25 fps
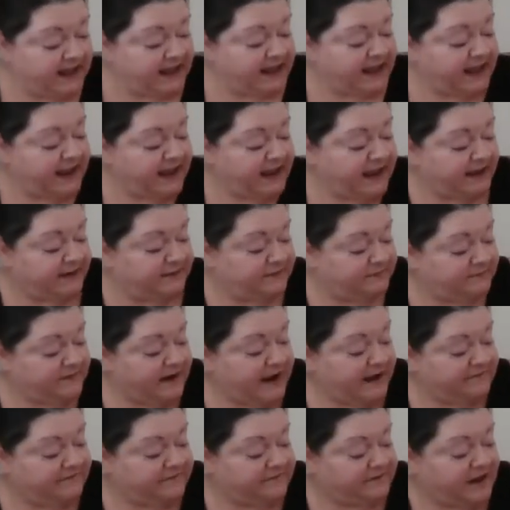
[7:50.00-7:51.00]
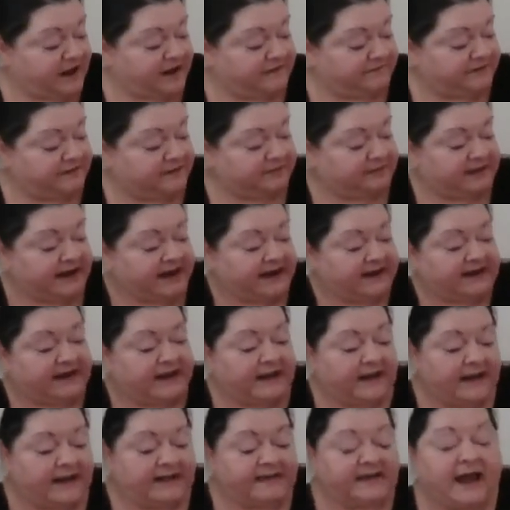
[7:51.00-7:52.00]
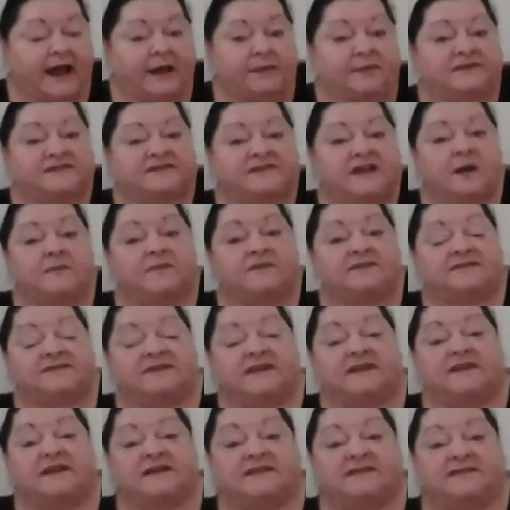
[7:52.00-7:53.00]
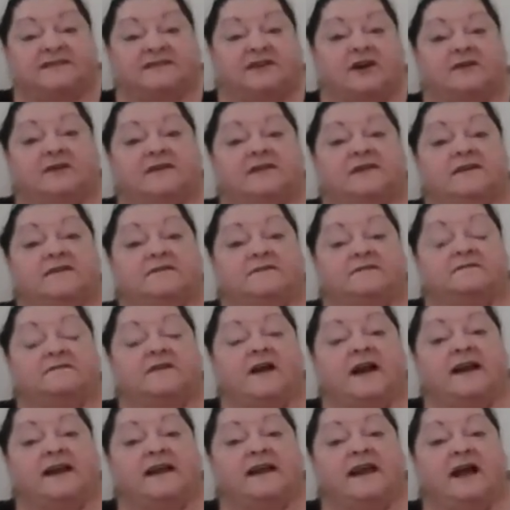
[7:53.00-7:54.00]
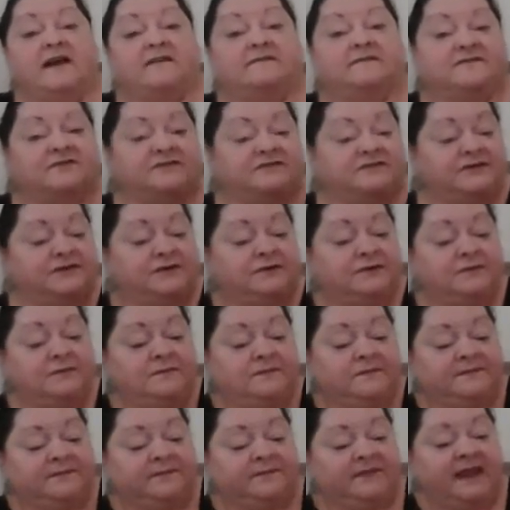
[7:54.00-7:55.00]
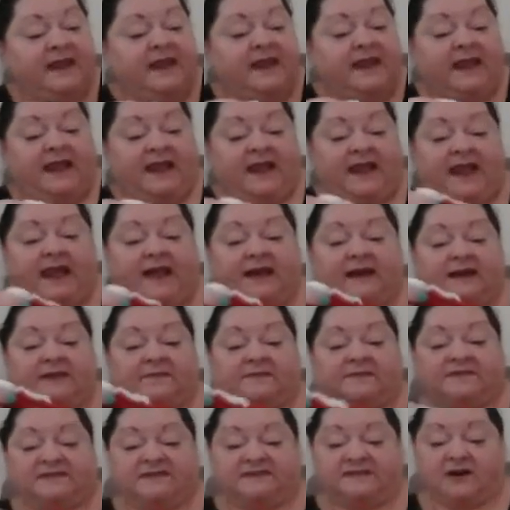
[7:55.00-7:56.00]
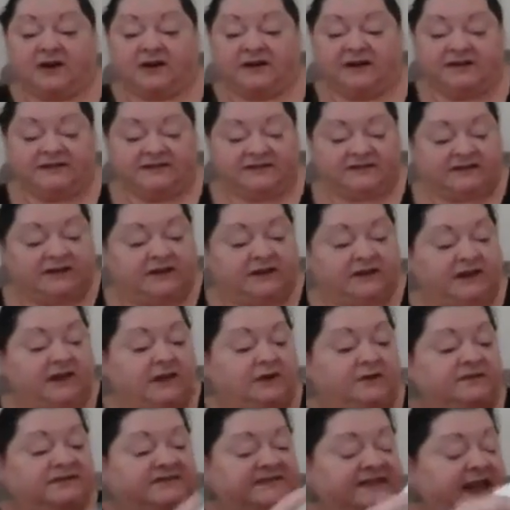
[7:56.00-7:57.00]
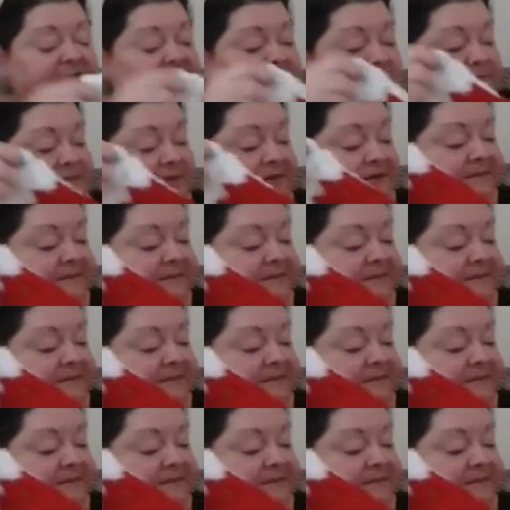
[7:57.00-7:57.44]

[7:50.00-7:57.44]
and raffle off the blanket. And that one's almost done. I started it Friday afternoon and I'm starting to close up.